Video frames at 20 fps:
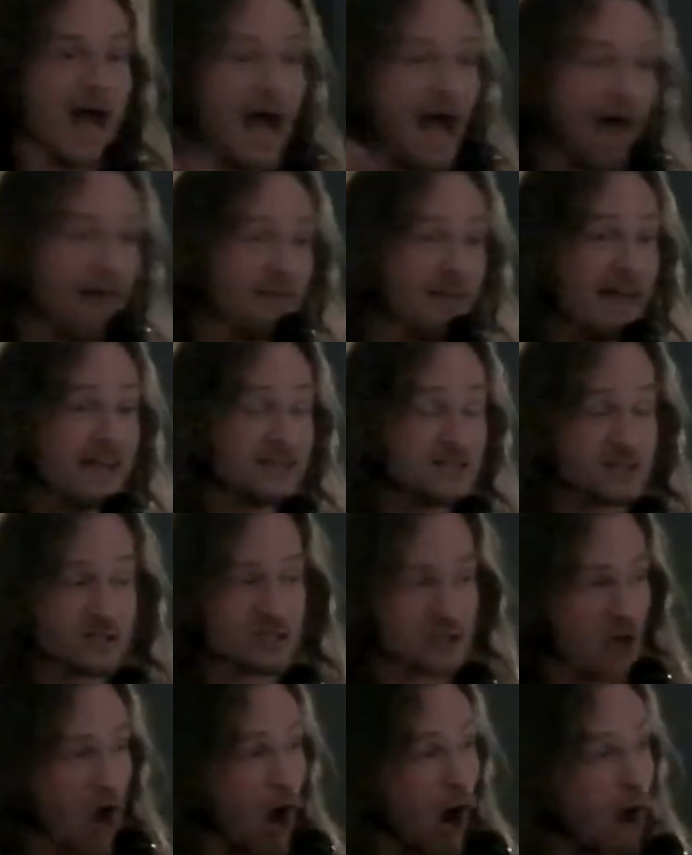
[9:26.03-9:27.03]
And they
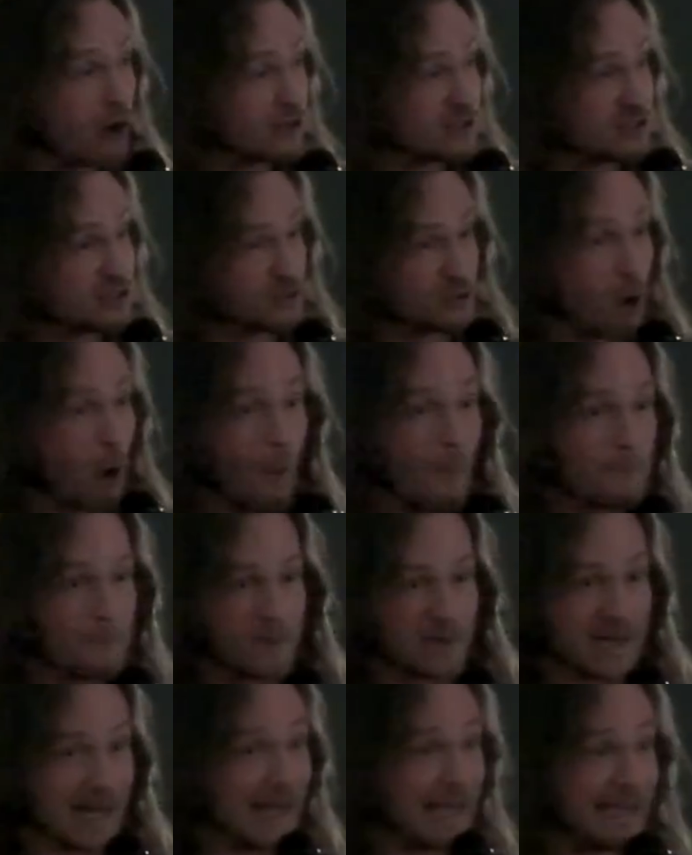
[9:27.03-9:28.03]
just can't stop
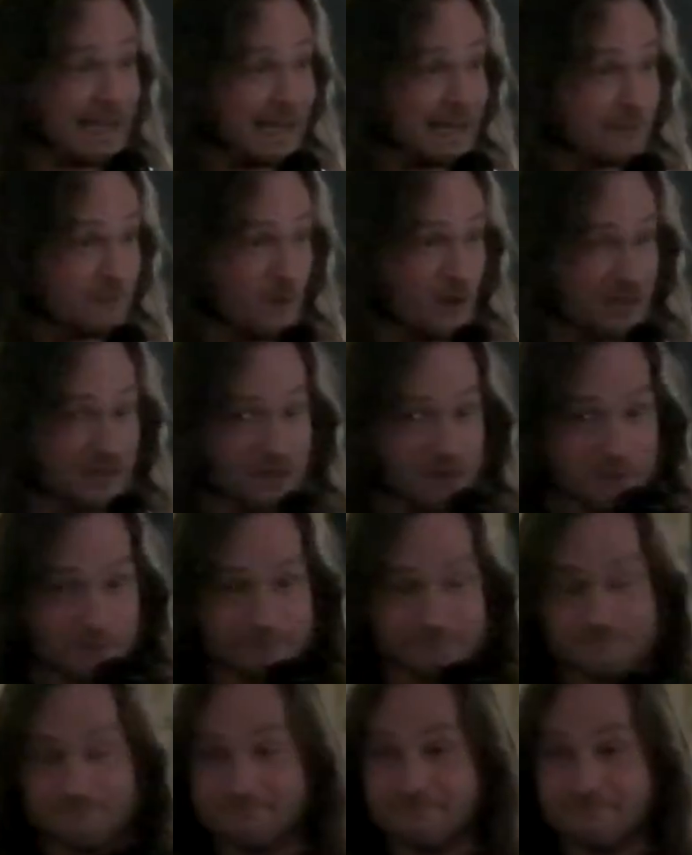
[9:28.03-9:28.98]
playing with them.